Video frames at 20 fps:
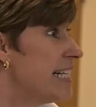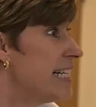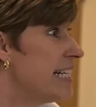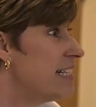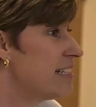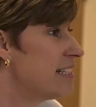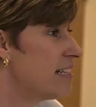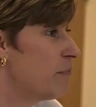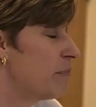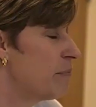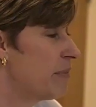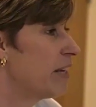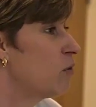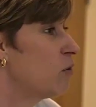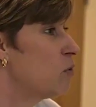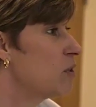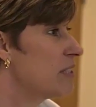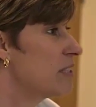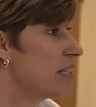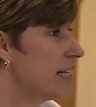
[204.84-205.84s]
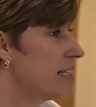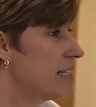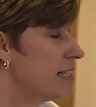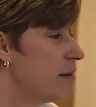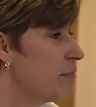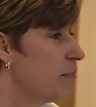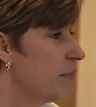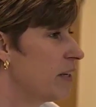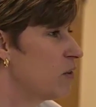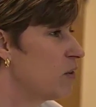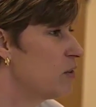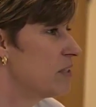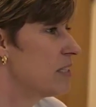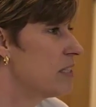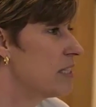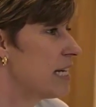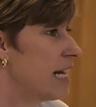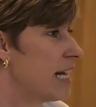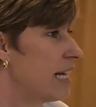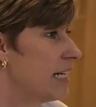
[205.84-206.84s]
did something or said something on
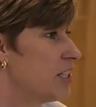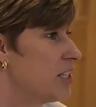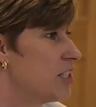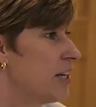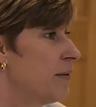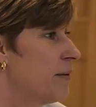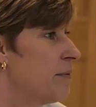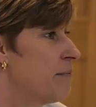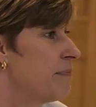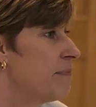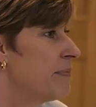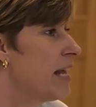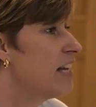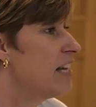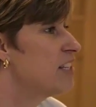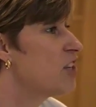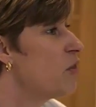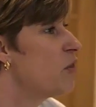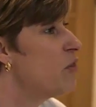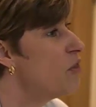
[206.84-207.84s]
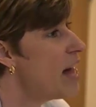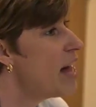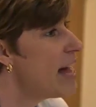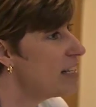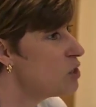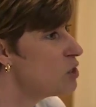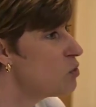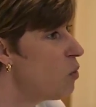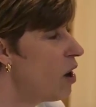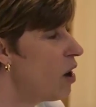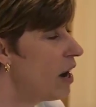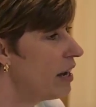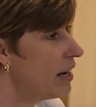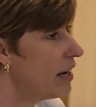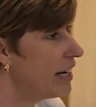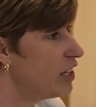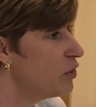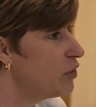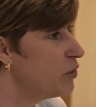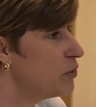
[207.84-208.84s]
stage. So that's why
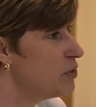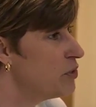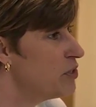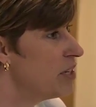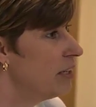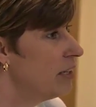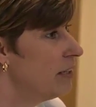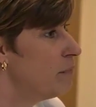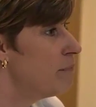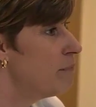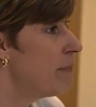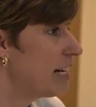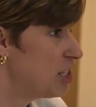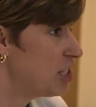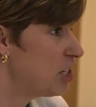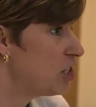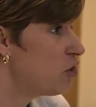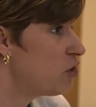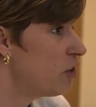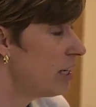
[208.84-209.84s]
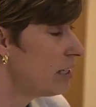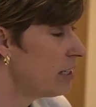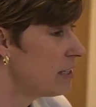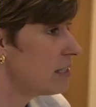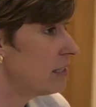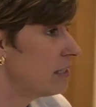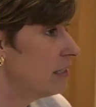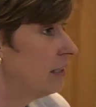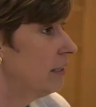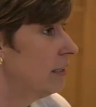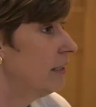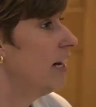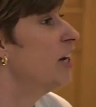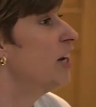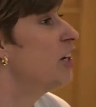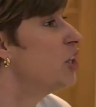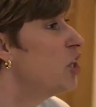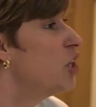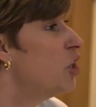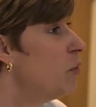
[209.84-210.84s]
I use magic tricks
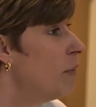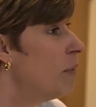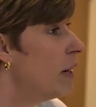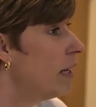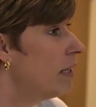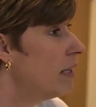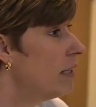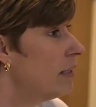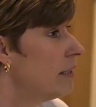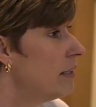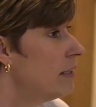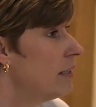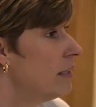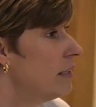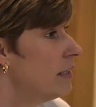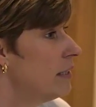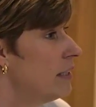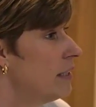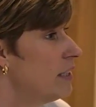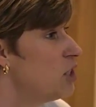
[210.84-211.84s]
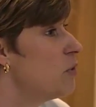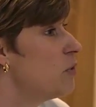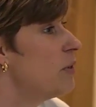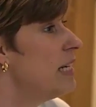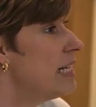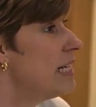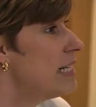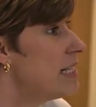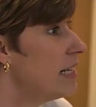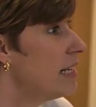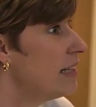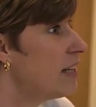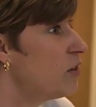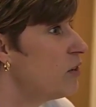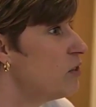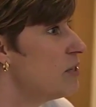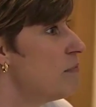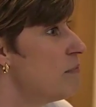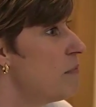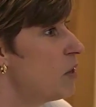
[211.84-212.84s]
and humour to elicit
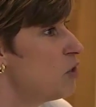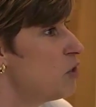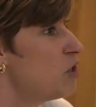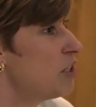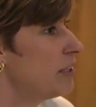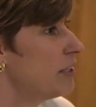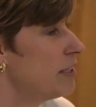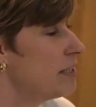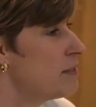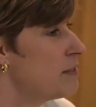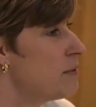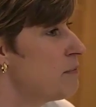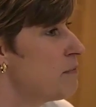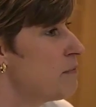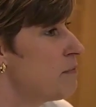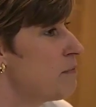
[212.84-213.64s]
those emotions.